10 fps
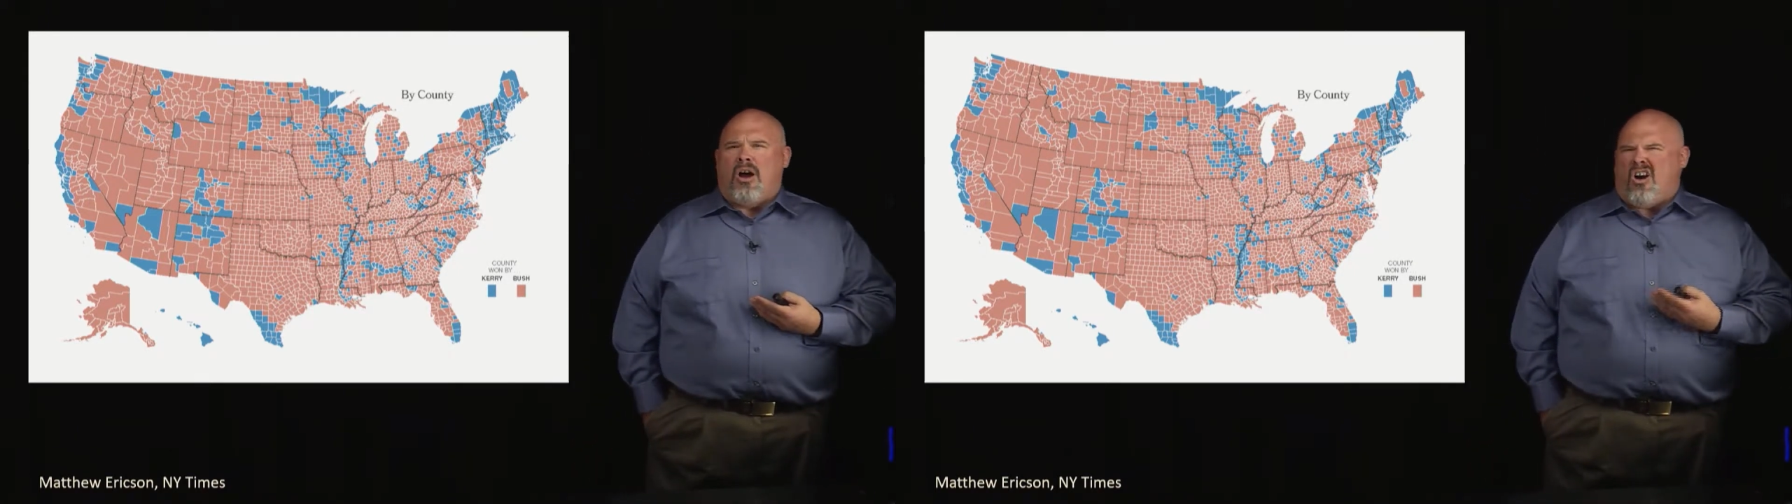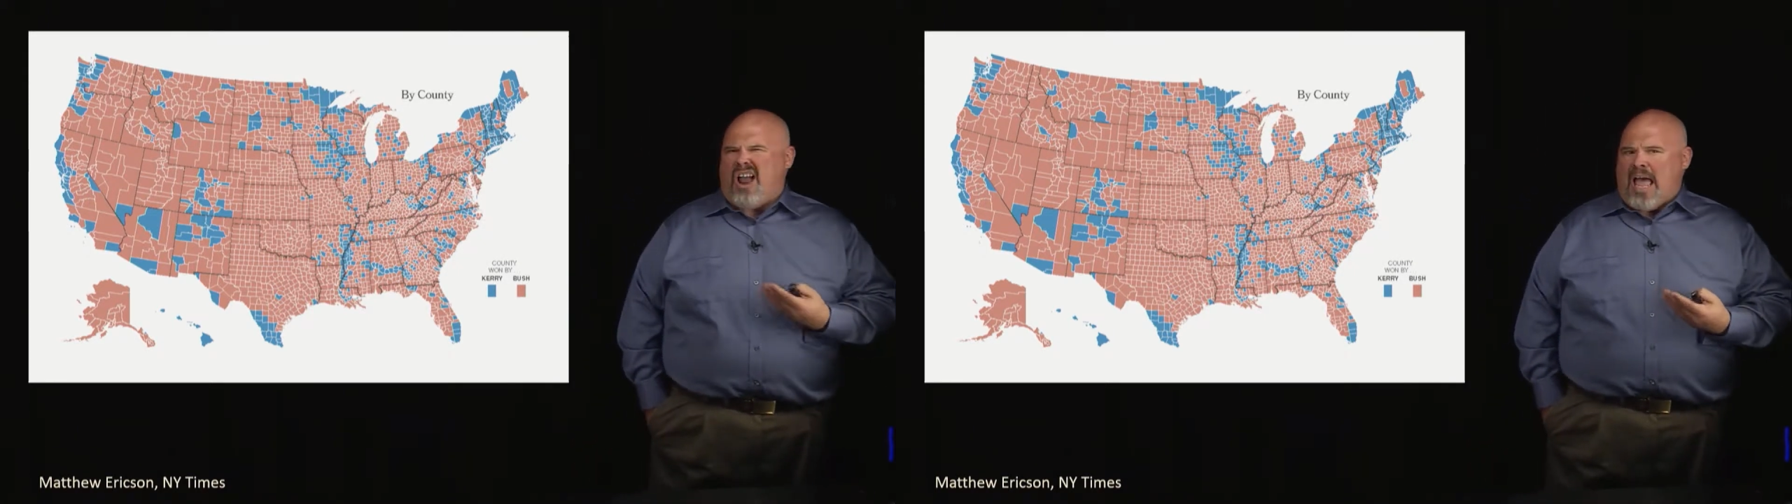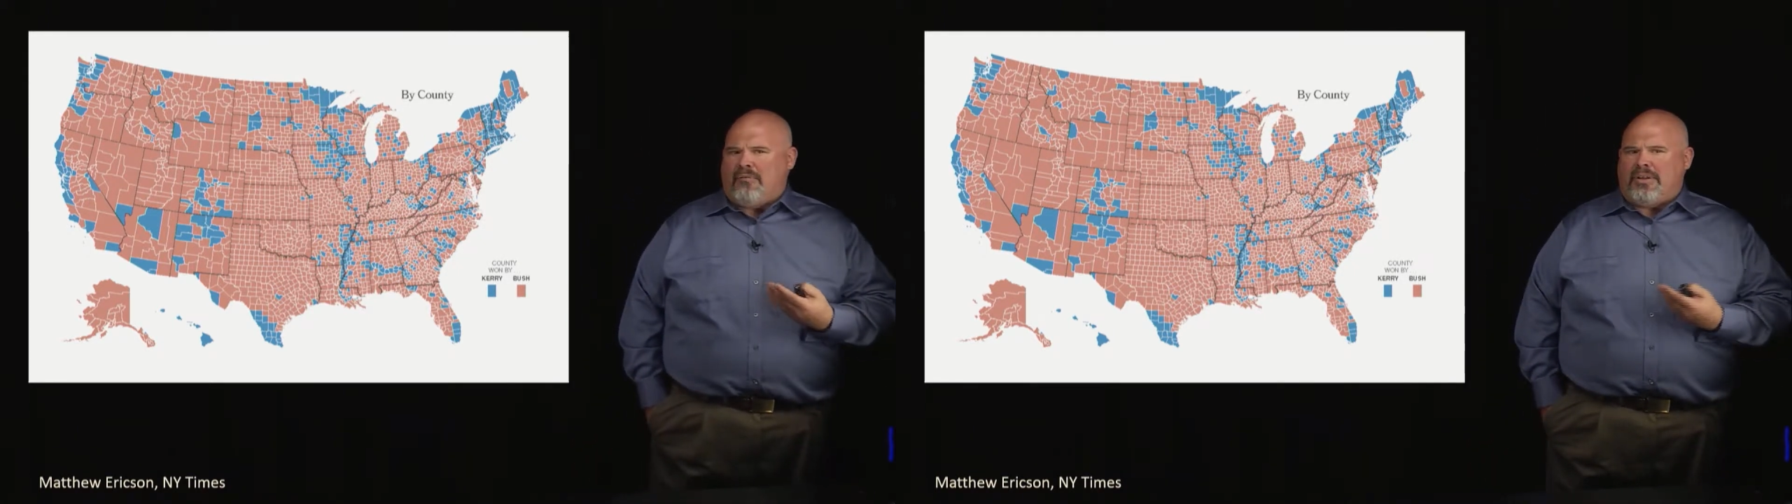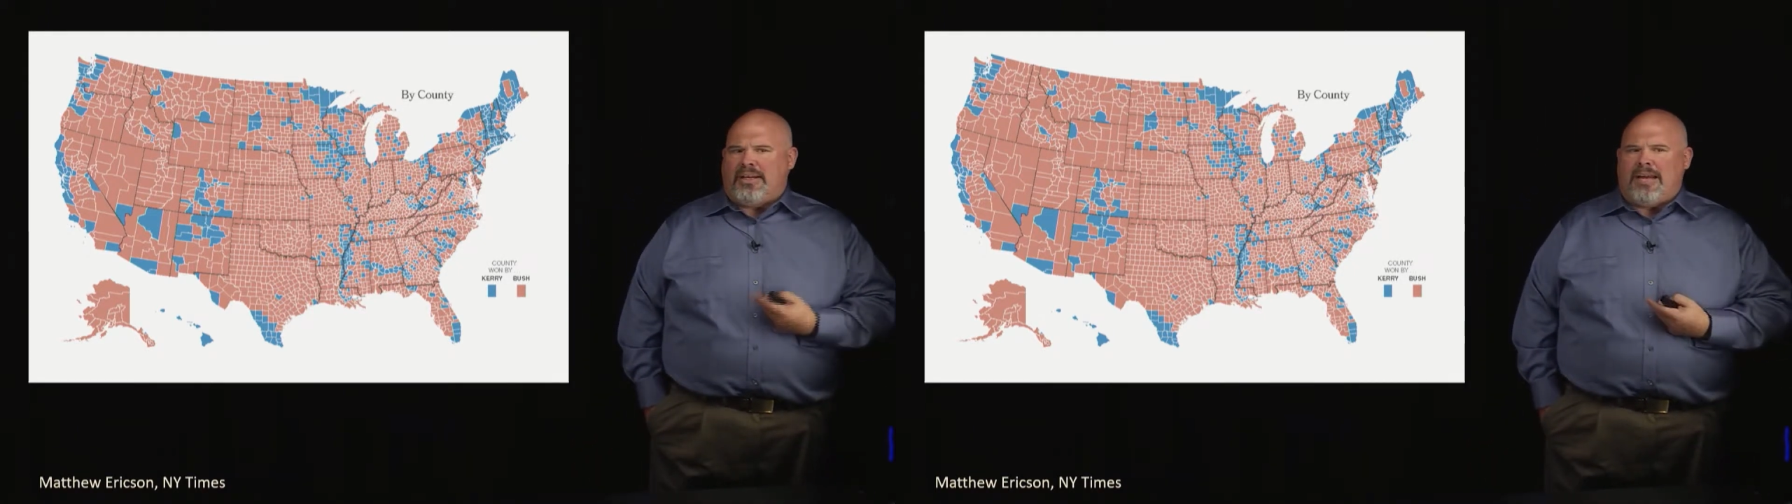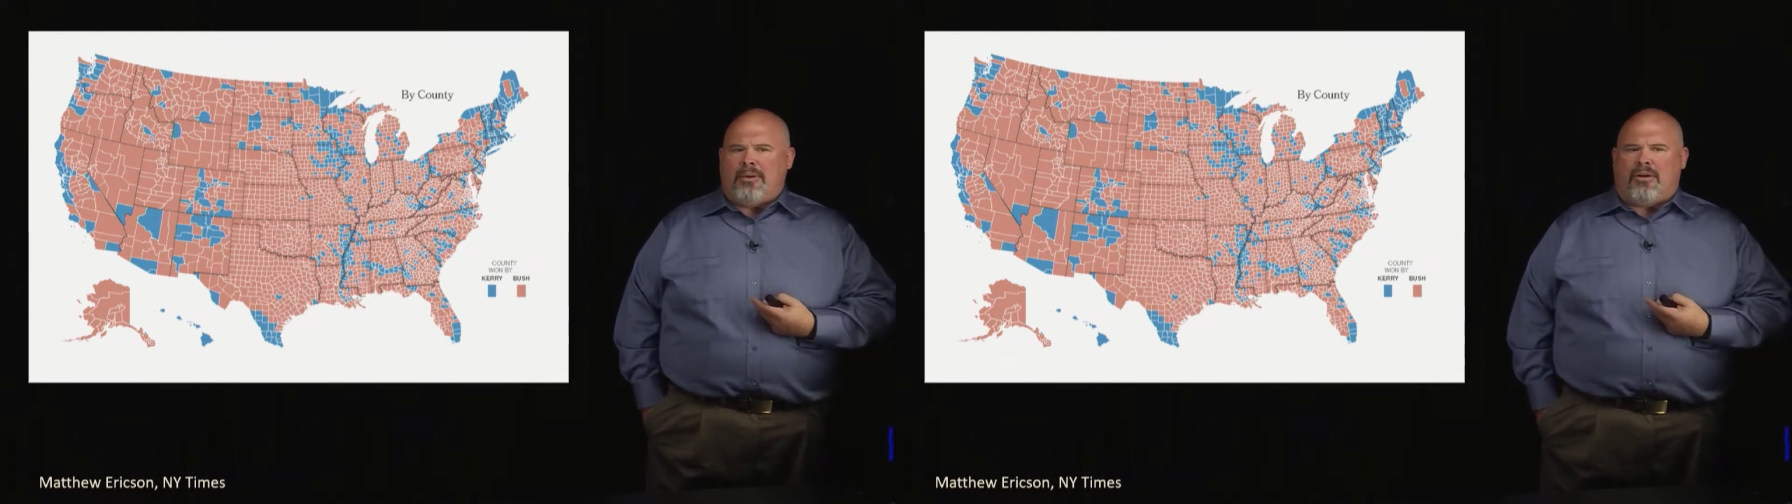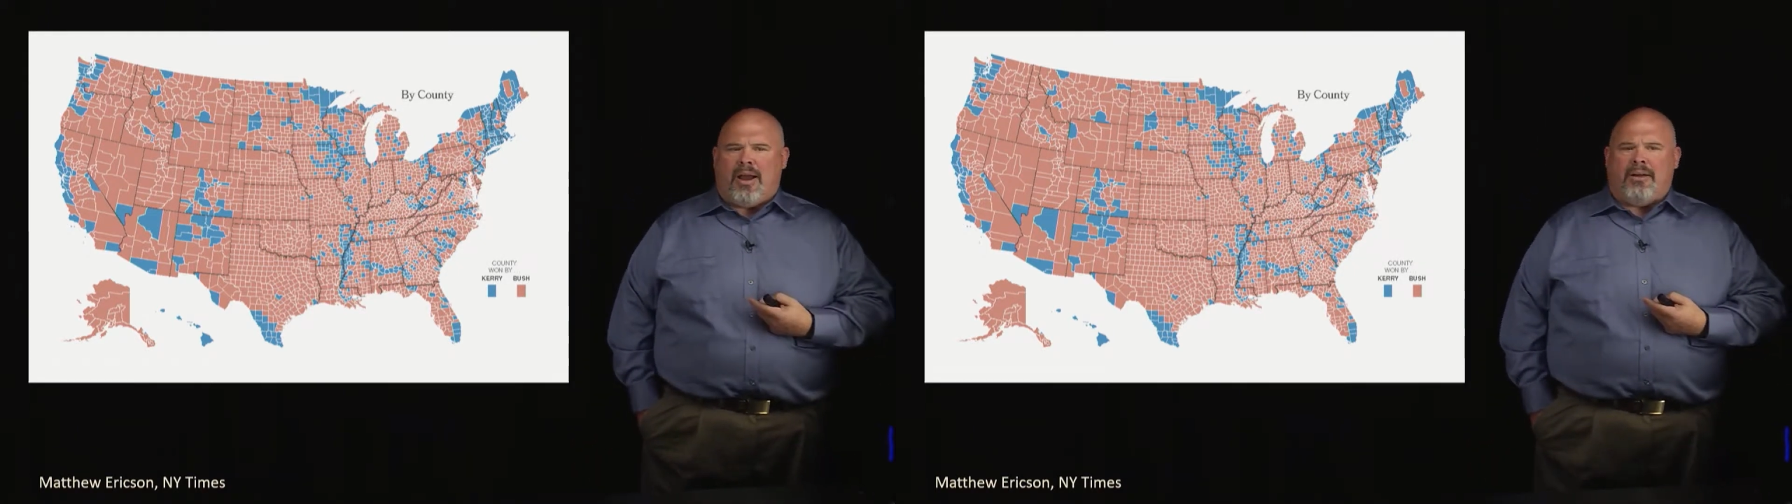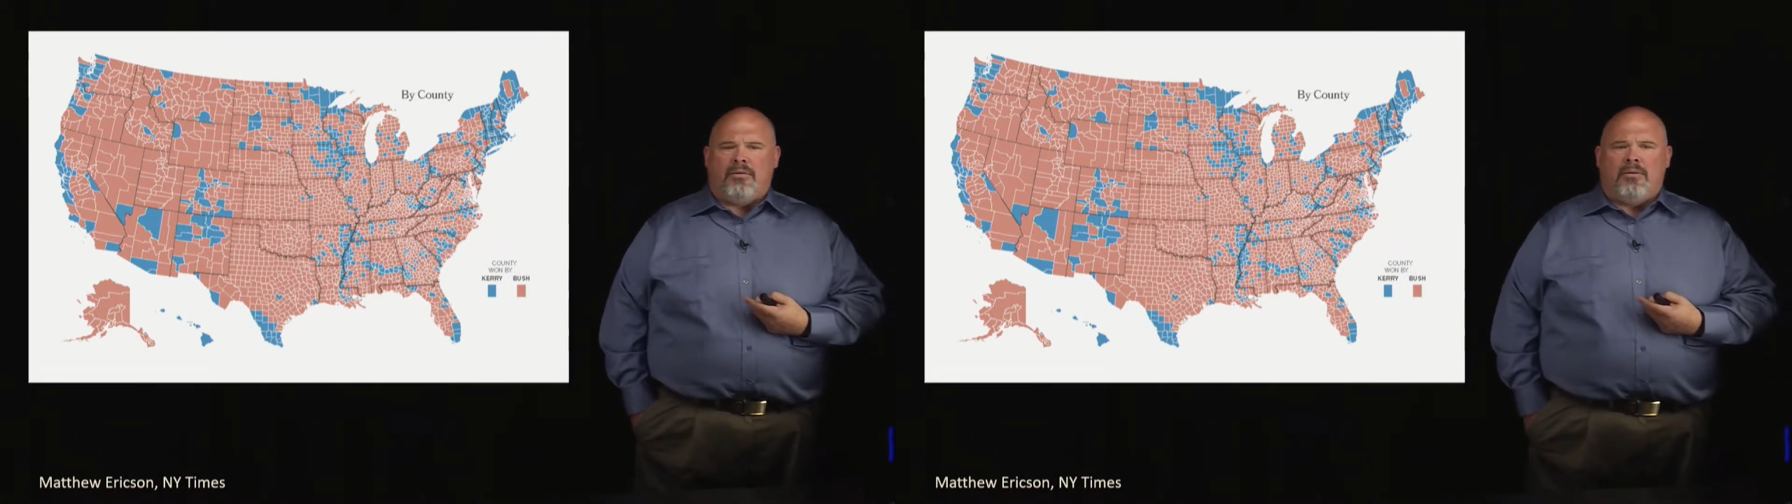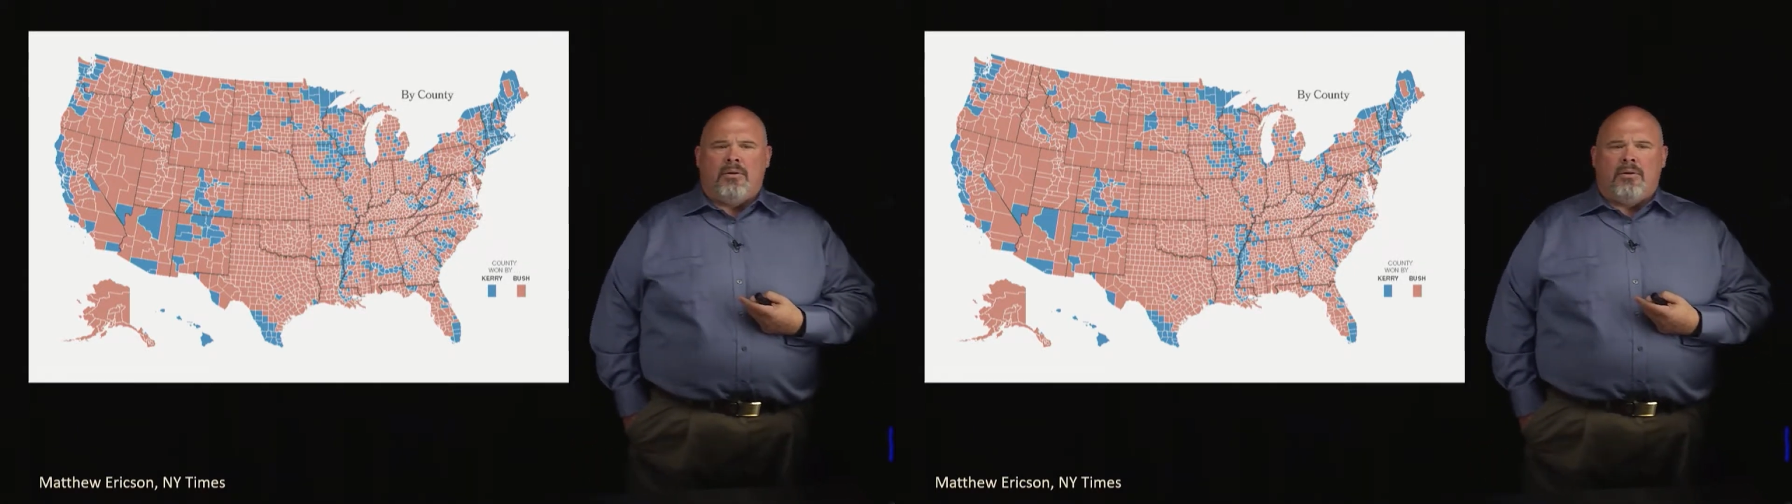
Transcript: are heavily Democrat.